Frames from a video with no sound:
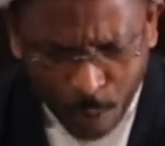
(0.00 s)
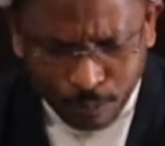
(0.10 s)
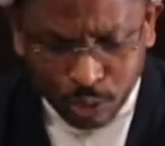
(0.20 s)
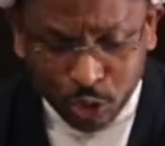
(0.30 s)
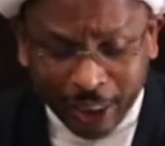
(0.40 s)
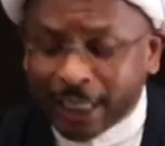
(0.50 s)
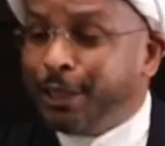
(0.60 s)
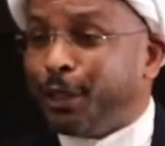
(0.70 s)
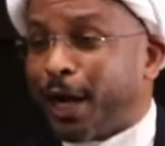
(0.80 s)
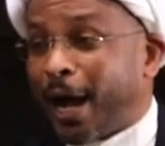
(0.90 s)

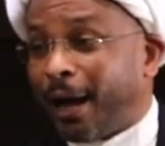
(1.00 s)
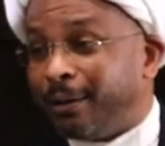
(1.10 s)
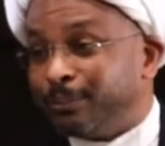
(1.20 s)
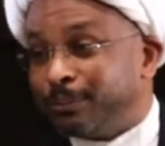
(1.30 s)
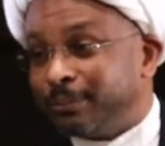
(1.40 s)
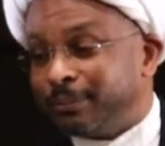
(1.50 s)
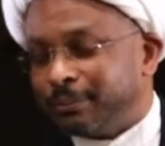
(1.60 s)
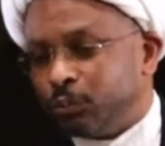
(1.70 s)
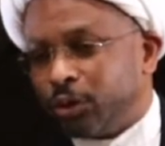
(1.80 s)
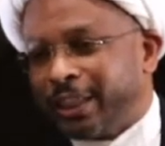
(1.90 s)
Mughira.
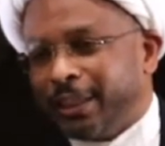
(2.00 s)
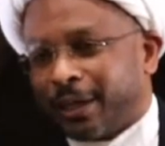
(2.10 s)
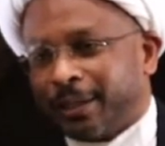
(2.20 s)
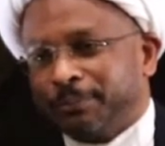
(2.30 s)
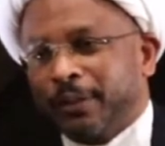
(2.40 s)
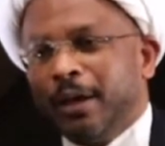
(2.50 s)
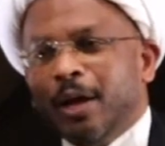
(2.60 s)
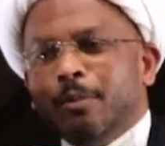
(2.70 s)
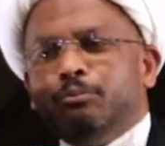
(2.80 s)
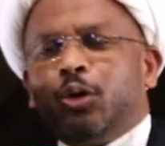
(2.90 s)
Mughira.
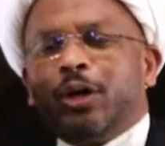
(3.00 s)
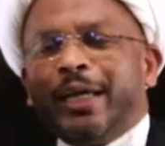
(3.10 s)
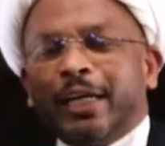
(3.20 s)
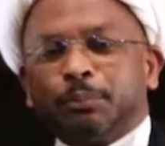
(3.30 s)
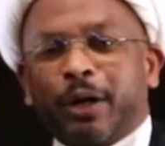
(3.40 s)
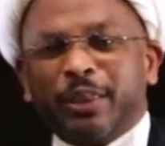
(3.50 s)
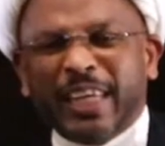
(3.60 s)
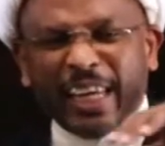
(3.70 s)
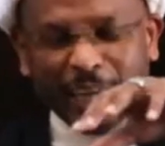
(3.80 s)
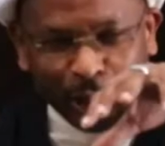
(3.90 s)
Mughira is part of
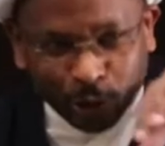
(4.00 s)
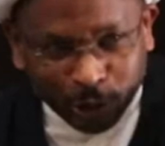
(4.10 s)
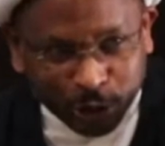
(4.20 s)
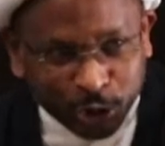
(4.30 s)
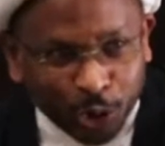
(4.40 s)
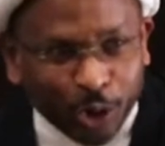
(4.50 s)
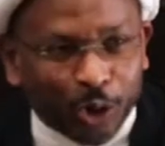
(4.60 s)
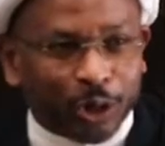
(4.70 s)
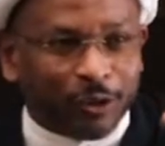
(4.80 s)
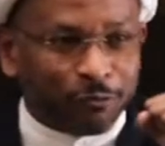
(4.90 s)
the inner
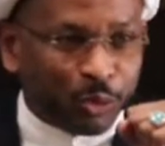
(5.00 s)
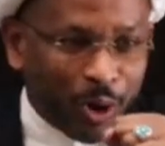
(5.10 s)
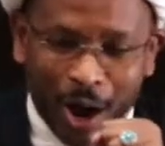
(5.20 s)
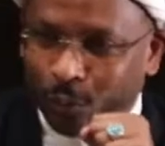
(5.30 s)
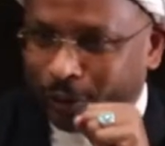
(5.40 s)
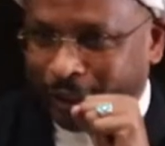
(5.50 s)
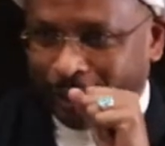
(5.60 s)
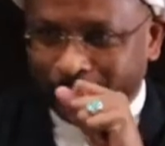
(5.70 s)
circle of Muawiyah,